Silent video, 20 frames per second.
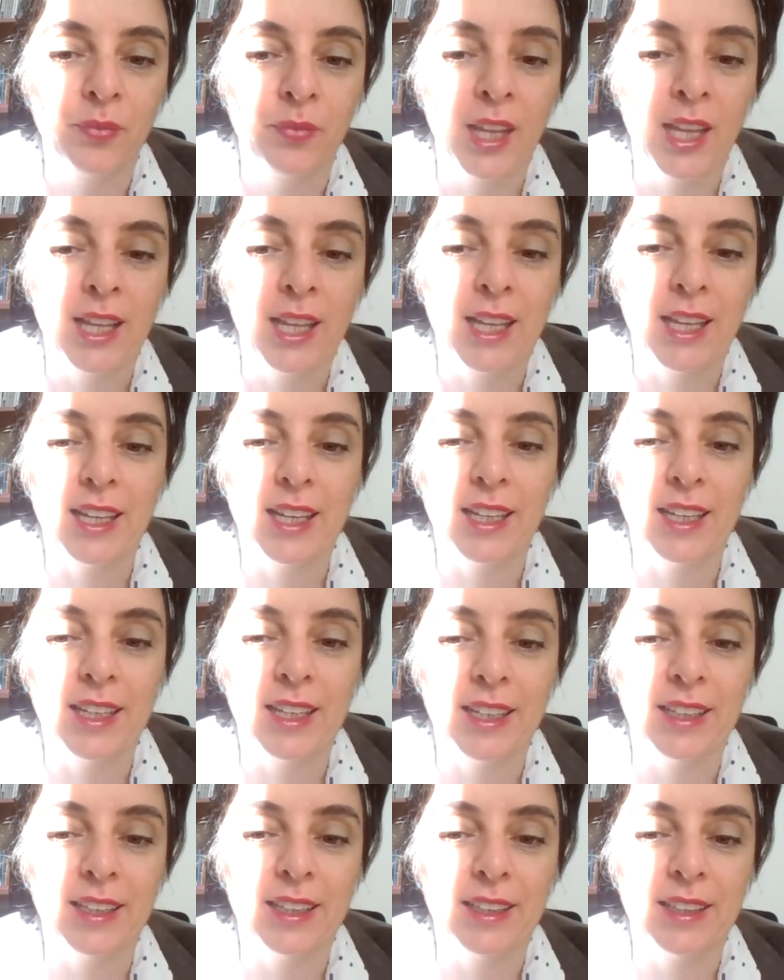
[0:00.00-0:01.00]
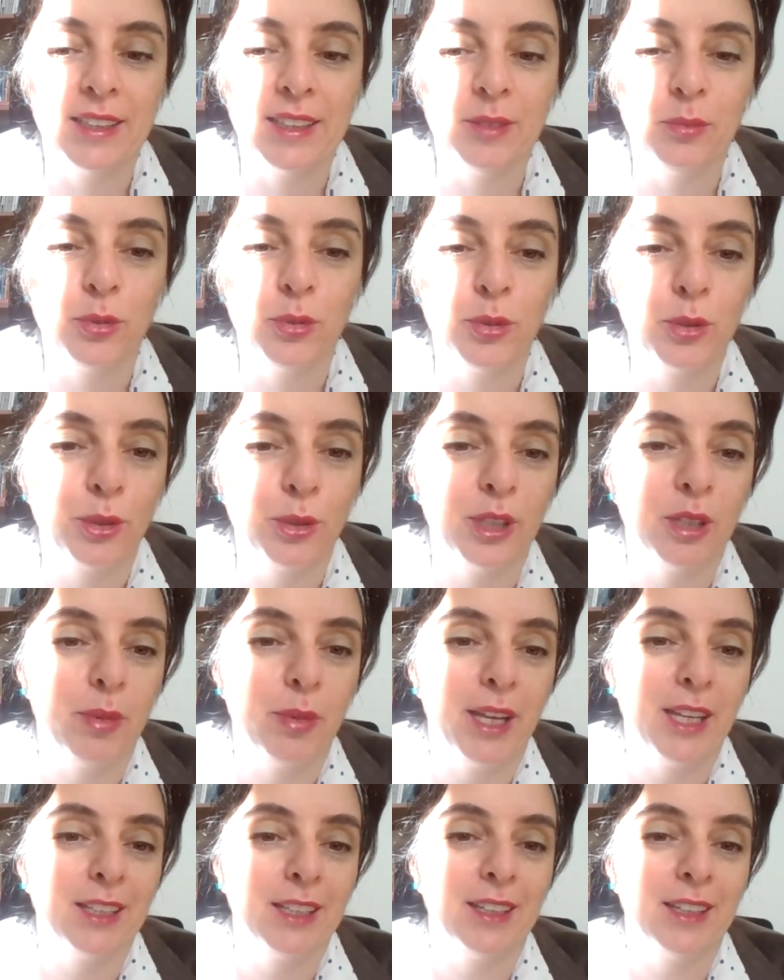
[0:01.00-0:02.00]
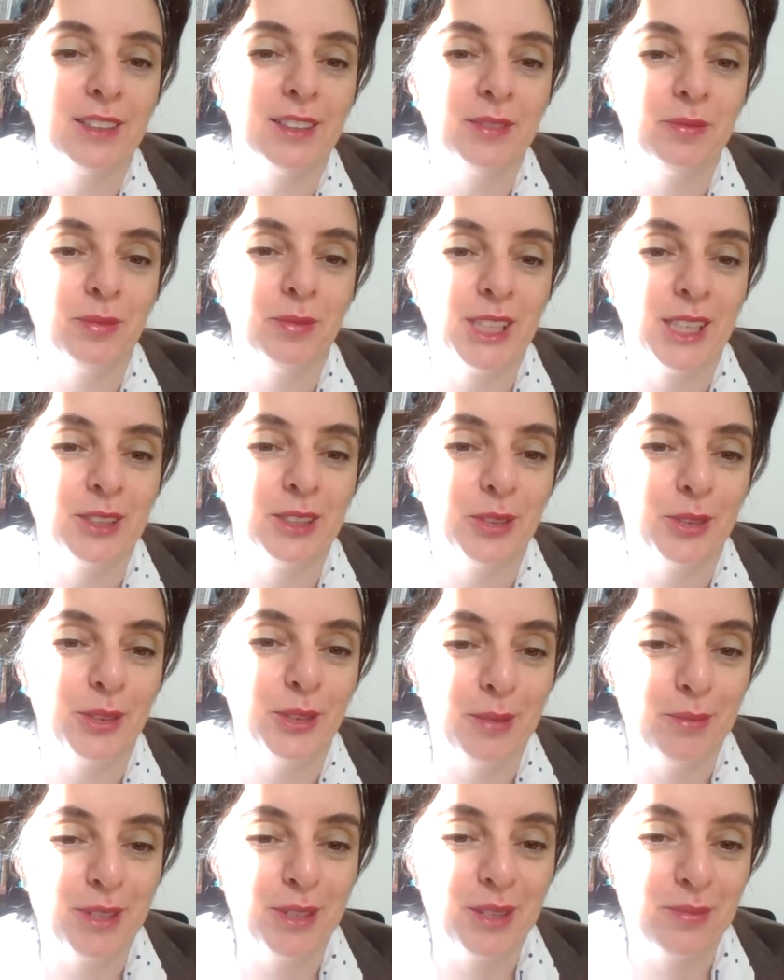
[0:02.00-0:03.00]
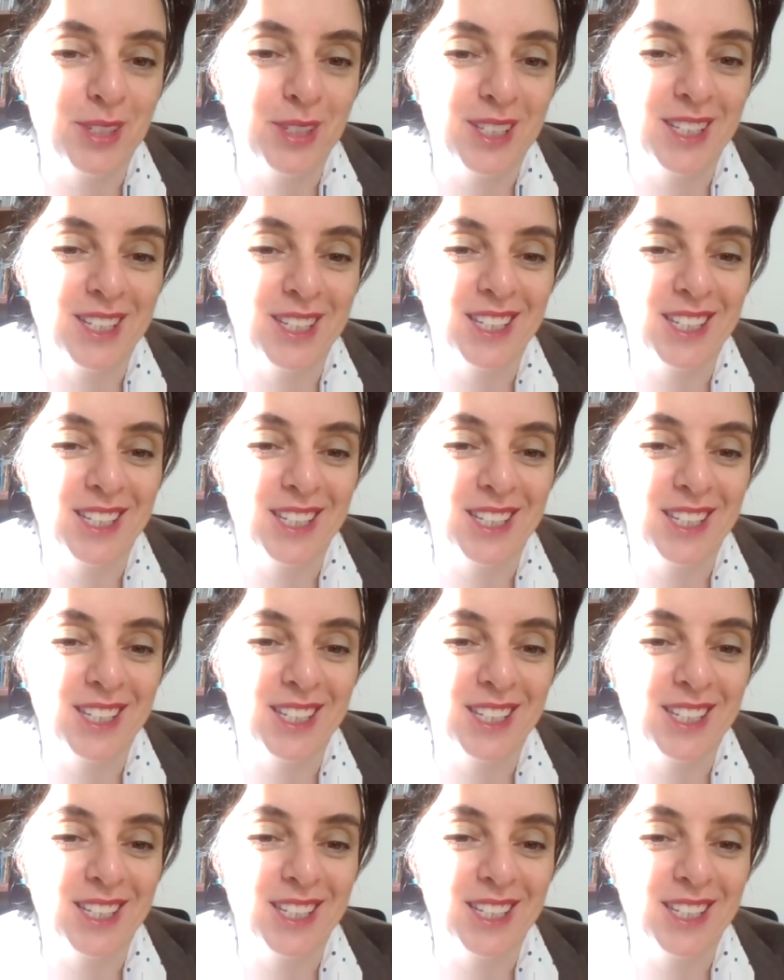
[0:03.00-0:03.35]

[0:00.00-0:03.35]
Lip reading: Inktober very useful, which included in our